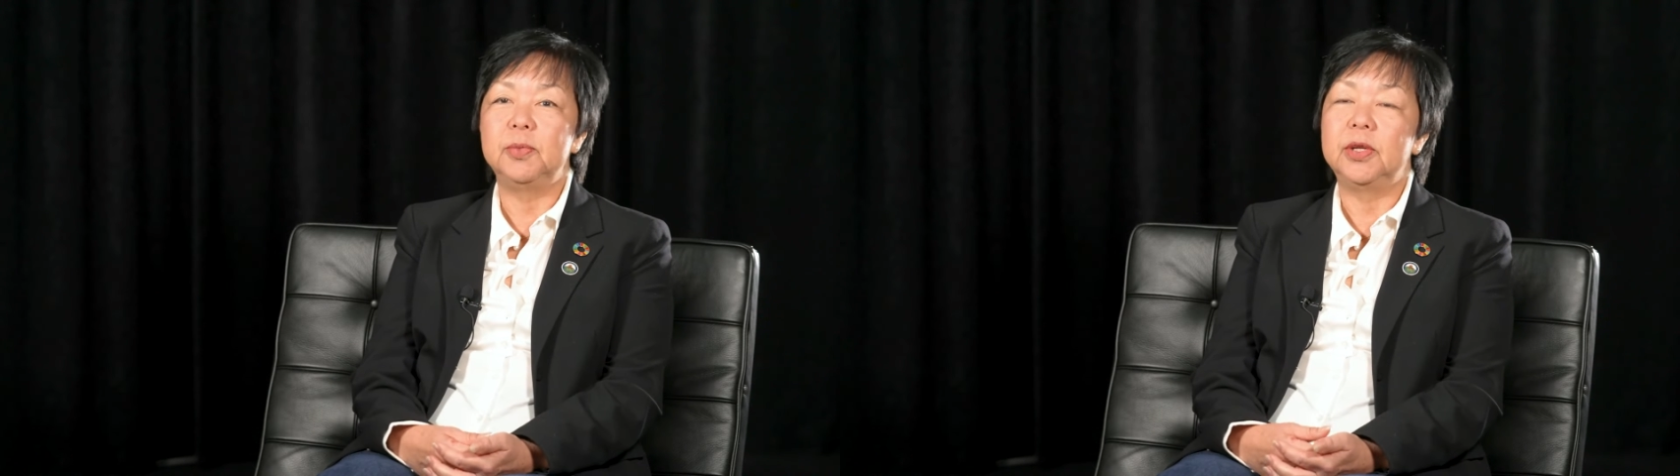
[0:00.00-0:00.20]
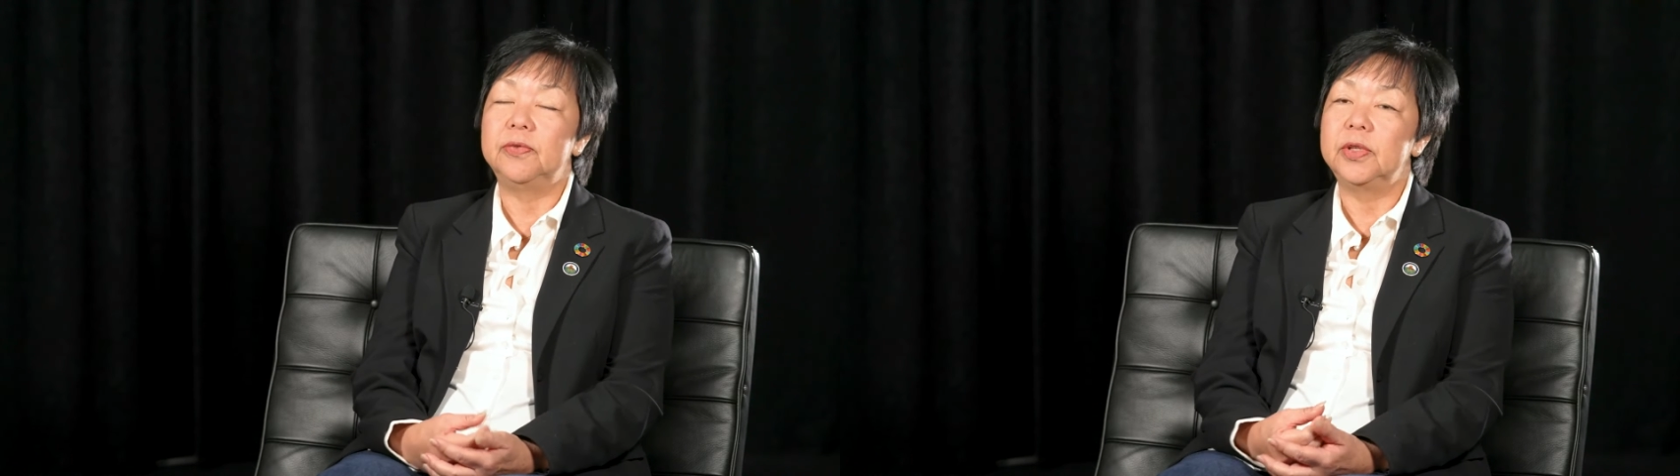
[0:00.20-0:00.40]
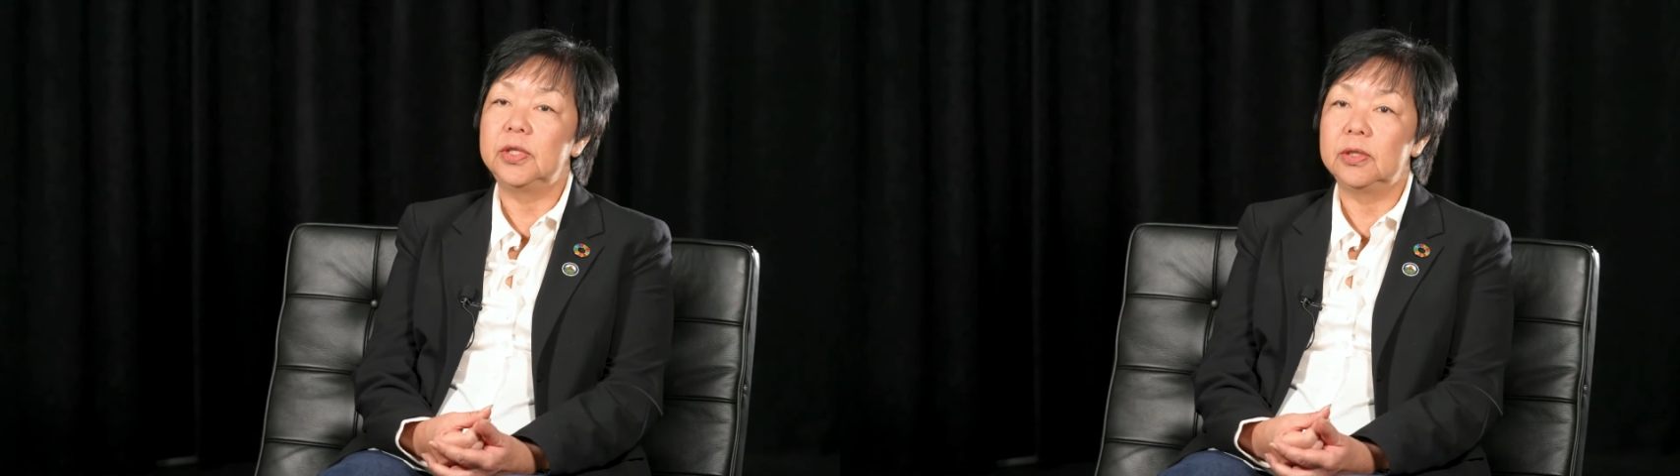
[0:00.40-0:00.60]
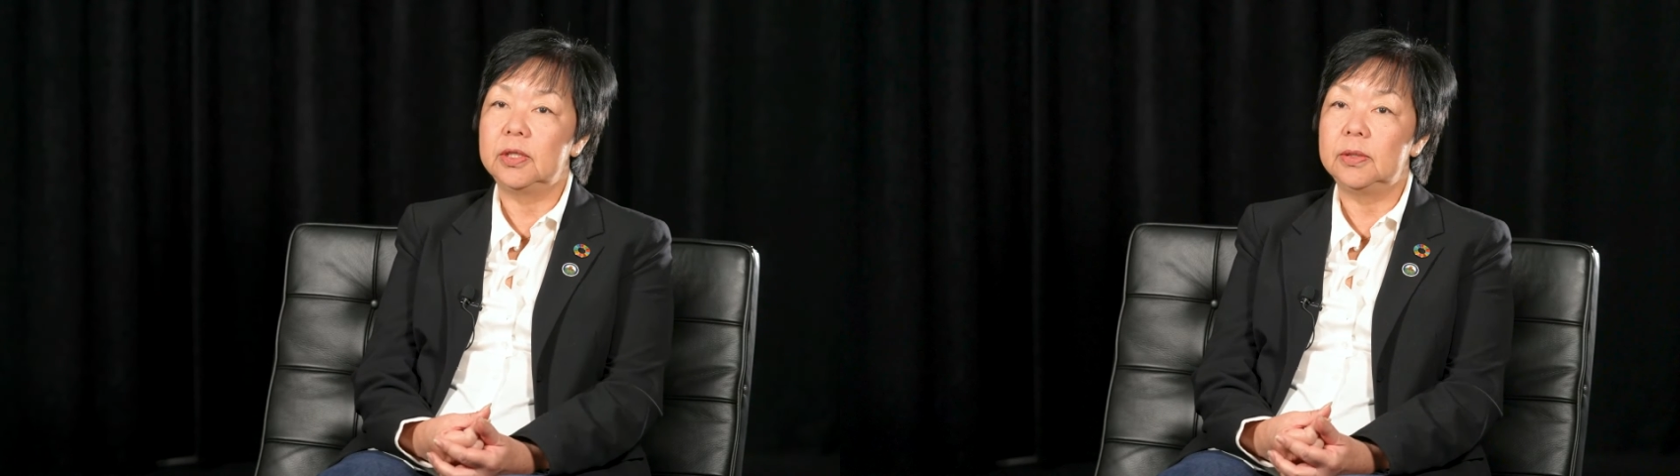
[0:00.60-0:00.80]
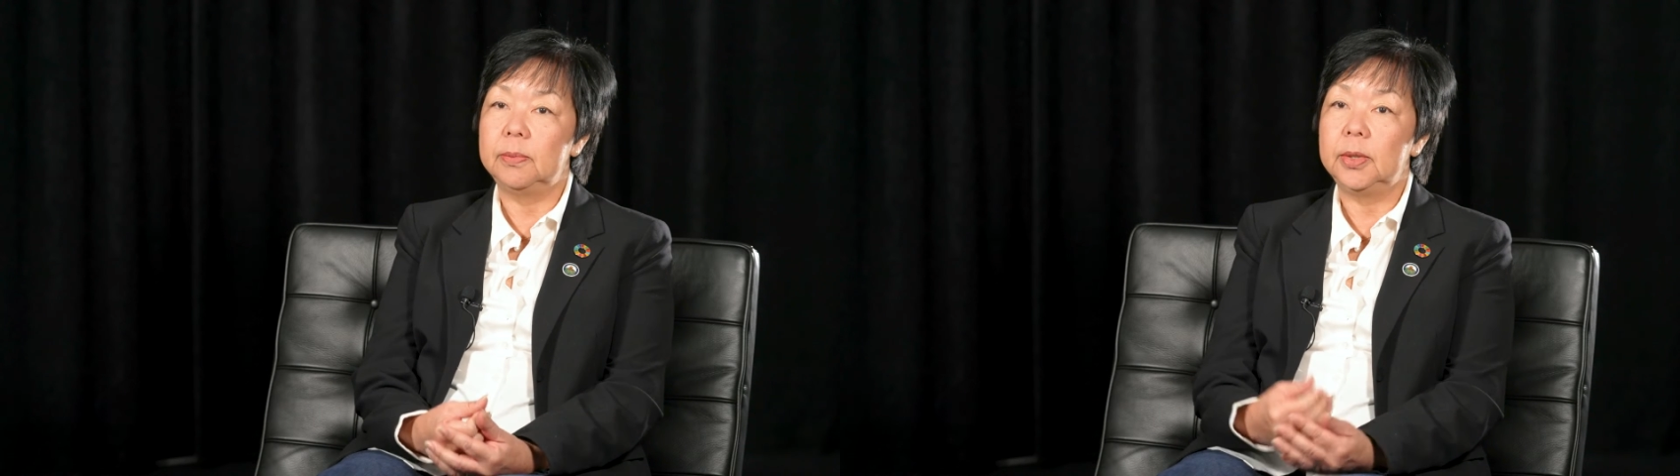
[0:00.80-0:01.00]
beneficial
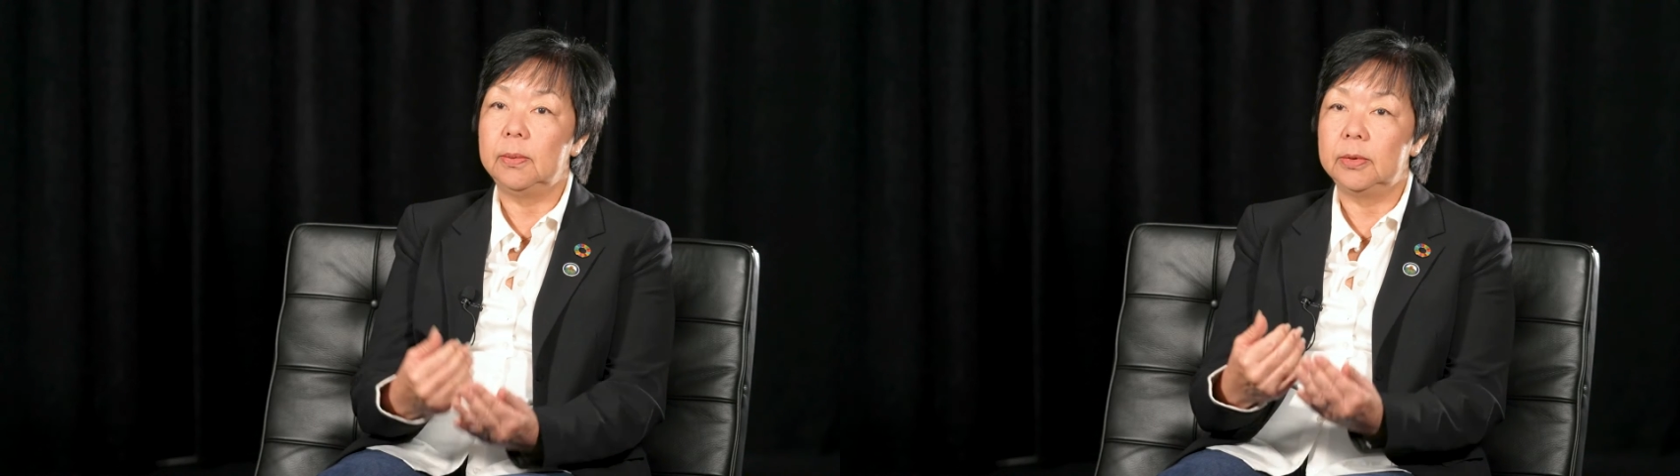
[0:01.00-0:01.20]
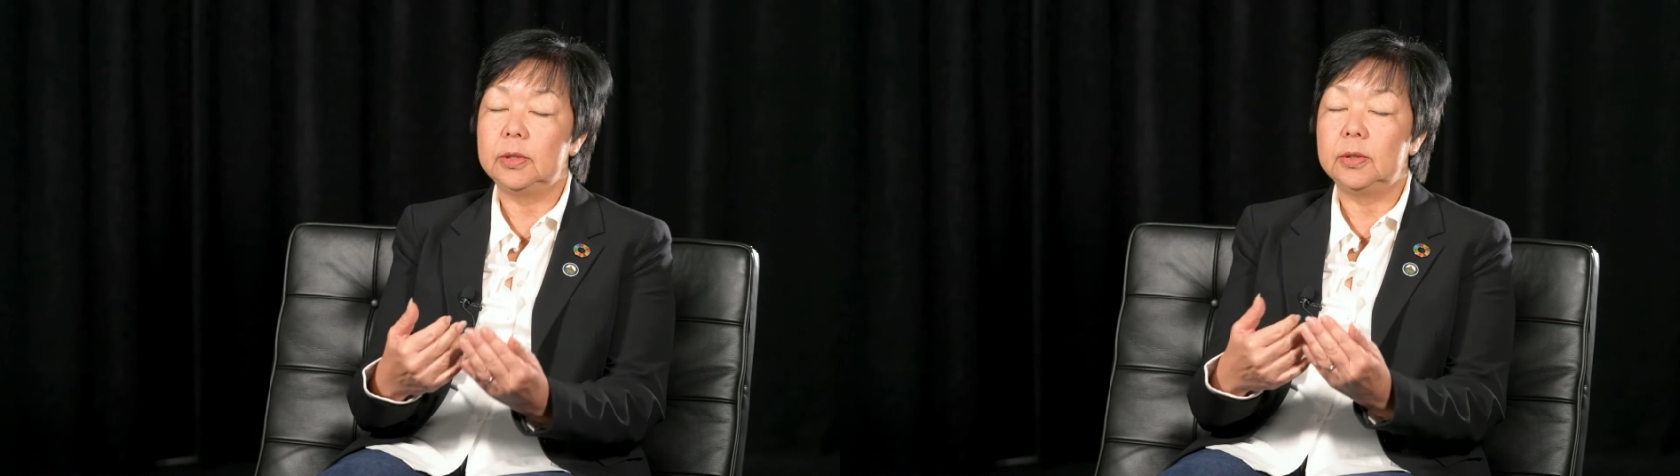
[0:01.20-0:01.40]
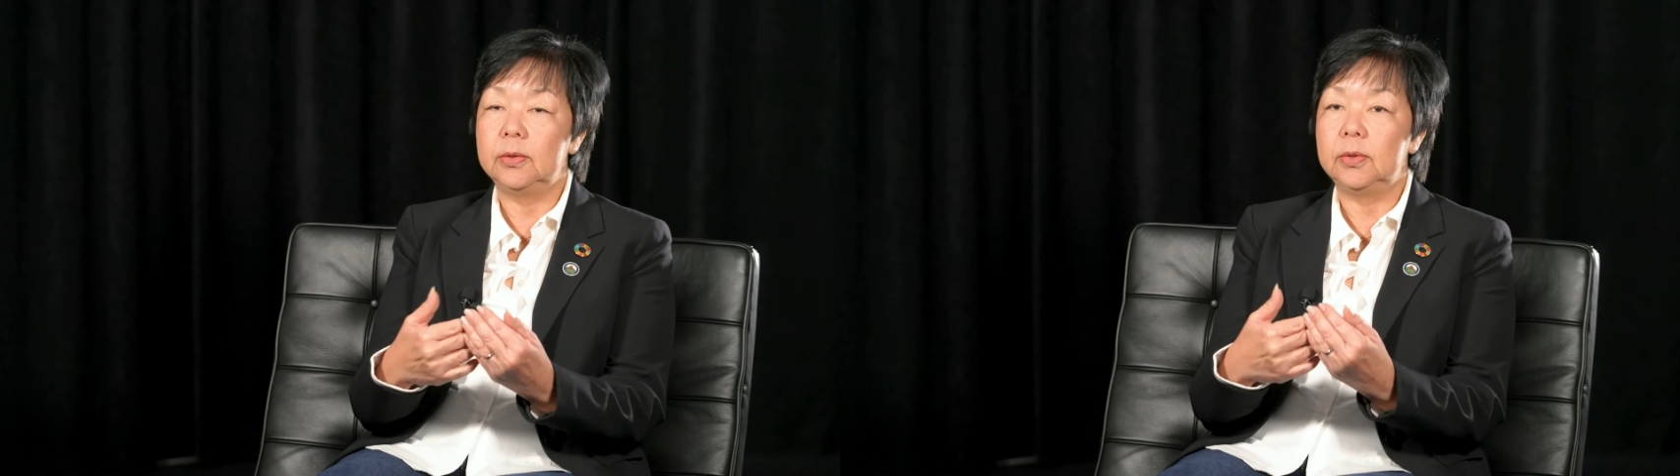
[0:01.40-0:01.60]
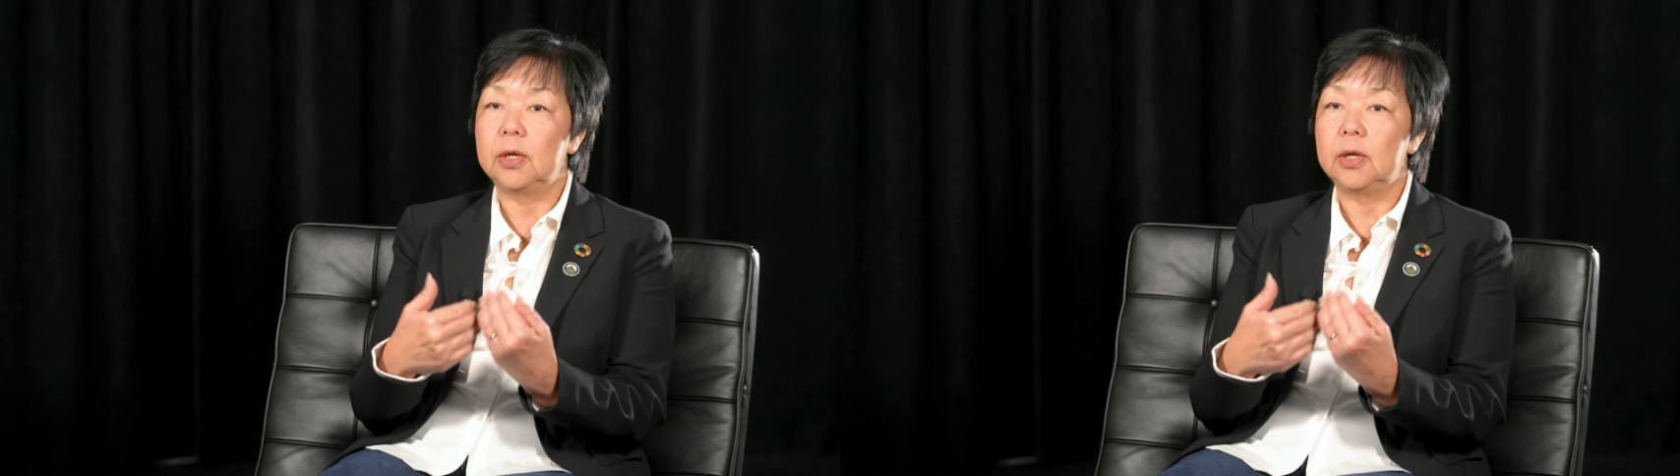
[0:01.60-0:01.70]
to be able to